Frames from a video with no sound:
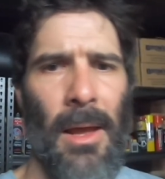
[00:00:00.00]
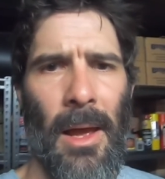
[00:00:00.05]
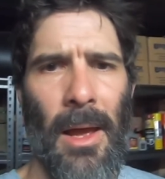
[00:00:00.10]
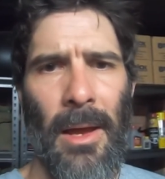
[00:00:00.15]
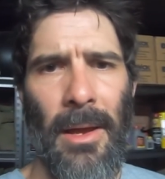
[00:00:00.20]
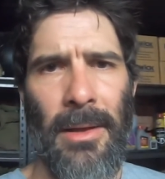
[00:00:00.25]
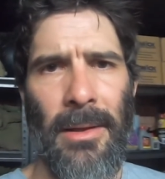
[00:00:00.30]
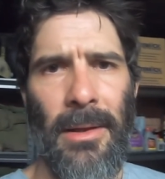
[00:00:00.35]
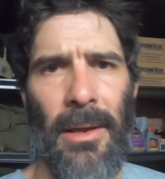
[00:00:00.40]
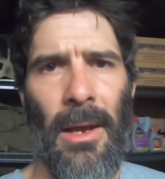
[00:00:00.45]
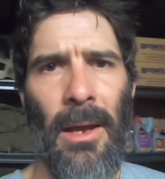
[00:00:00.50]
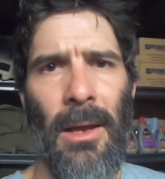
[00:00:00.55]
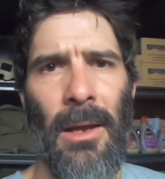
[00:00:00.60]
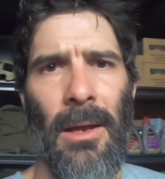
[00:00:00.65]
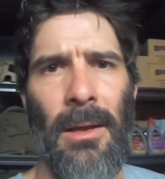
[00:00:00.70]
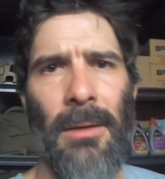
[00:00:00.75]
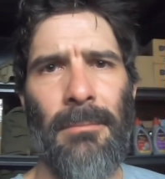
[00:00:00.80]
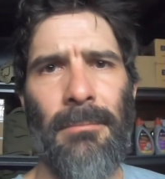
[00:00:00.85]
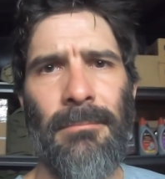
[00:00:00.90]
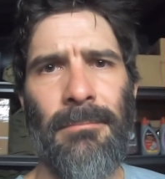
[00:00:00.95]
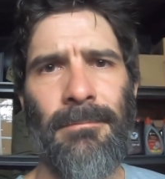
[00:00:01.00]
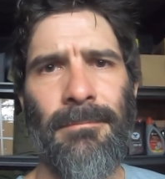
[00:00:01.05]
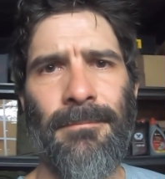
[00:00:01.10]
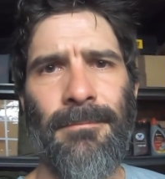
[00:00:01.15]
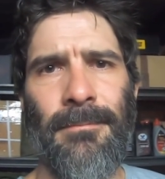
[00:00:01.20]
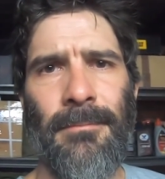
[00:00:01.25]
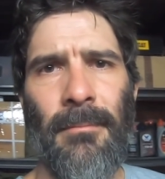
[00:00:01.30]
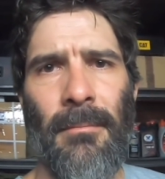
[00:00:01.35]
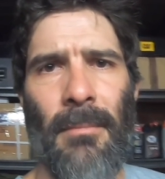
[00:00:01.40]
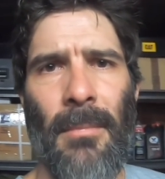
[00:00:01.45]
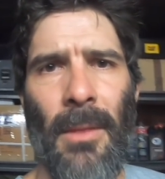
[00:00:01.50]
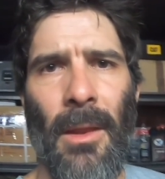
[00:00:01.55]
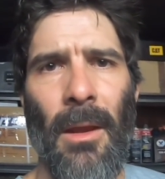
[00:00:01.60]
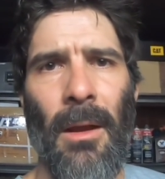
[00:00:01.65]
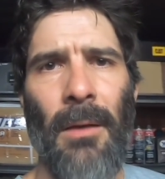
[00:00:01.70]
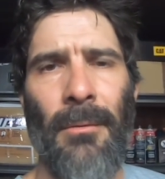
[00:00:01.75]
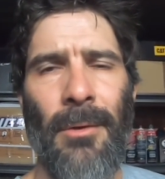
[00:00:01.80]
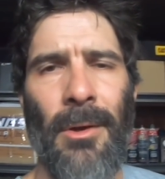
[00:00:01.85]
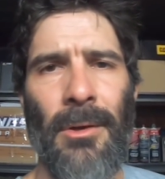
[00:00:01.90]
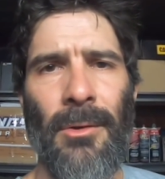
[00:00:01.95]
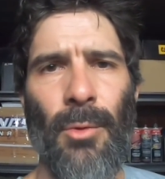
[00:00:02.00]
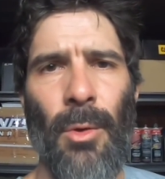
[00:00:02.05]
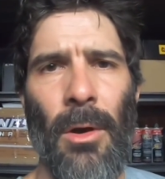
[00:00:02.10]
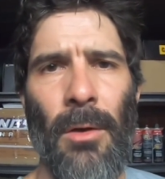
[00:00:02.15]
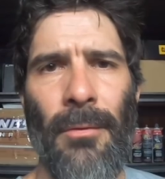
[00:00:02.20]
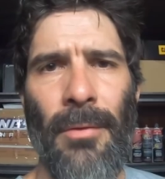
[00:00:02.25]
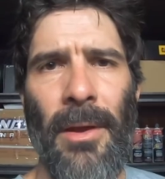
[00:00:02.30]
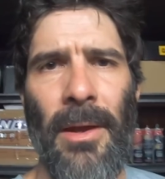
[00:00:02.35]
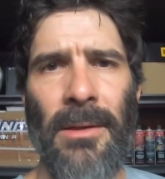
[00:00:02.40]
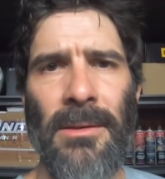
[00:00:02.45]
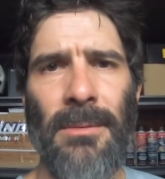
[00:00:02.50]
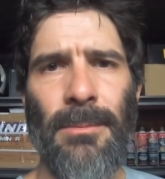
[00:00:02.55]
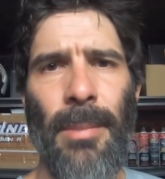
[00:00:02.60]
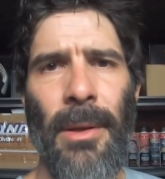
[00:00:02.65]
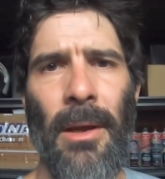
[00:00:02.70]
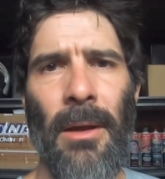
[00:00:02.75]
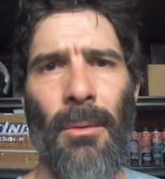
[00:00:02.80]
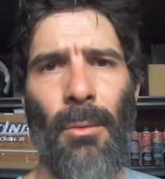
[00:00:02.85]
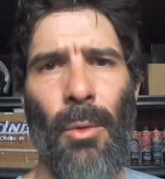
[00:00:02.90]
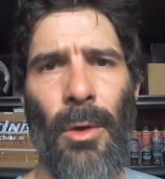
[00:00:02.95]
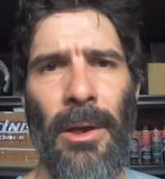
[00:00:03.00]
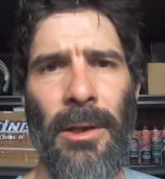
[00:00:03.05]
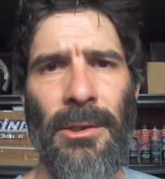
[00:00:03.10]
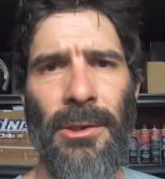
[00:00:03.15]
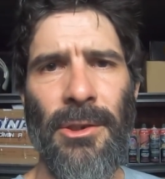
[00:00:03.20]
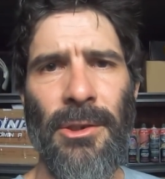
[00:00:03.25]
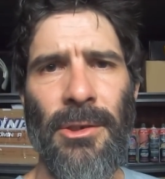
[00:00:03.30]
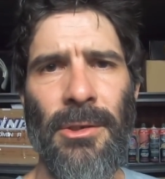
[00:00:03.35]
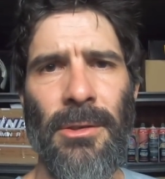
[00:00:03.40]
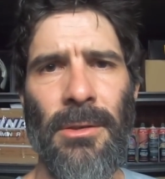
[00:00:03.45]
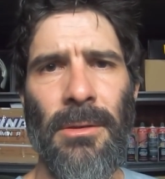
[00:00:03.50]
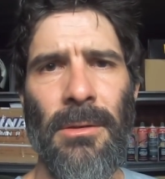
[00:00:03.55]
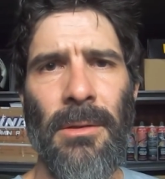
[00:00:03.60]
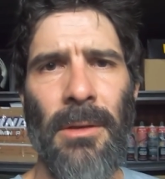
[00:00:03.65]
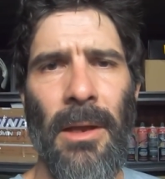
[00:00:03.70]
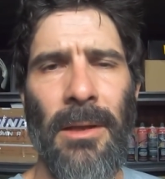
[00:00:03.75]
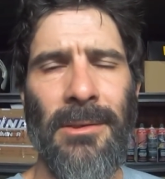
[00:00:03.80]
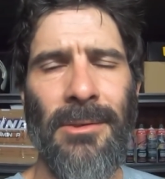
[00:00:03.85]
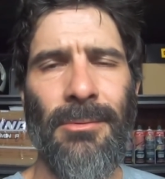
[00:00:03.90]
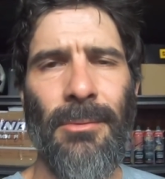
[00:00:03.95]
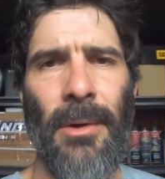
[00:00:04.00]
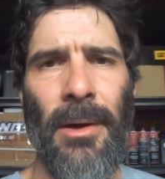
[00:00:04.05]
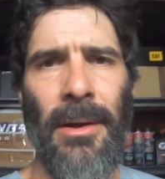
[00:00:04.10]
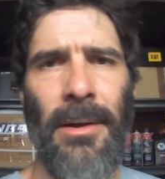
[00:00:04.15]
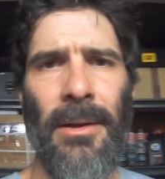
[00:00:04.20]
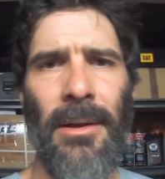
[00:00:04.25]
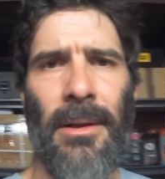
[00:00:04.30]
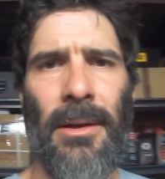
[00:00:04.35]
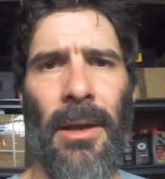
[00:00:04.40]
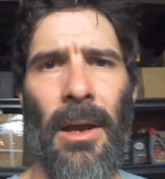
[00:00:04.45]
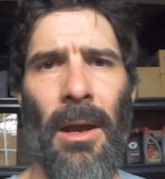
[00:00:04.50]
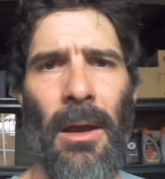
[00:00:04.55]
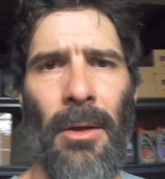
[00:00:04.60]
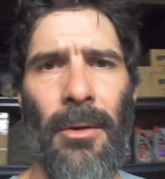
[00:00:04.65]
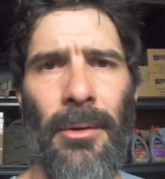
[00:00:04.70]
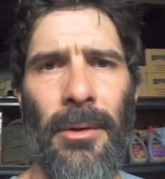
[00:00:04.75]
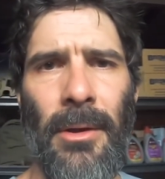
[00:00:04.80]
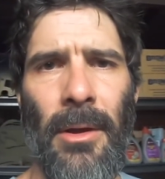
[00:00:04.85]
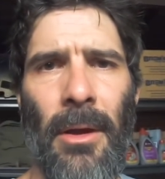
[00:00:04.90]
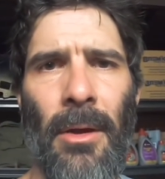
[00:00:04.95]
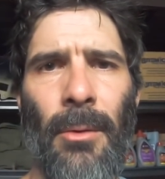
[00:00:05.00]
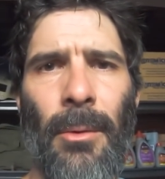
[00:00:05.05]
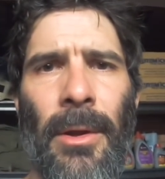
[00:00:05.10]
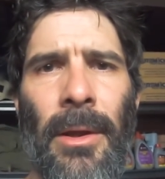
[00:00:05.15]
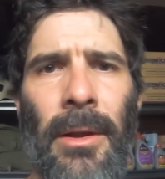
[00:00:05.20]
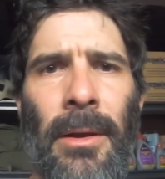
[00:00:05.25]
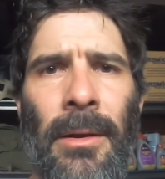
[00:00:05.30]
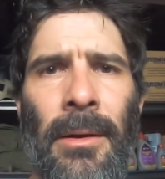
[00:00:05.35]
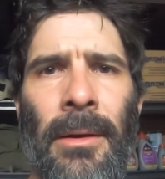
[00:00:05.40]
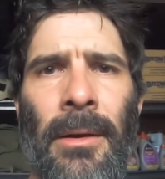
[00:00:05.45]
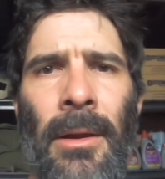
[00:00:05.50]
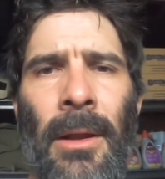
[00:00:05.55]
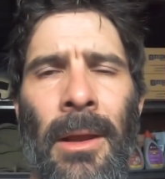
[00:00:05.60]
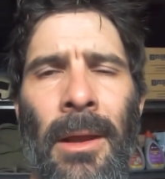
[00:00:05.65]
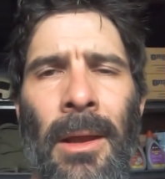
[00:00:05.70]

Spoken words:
I've got a 12,000 pound winch. That's ready to go in.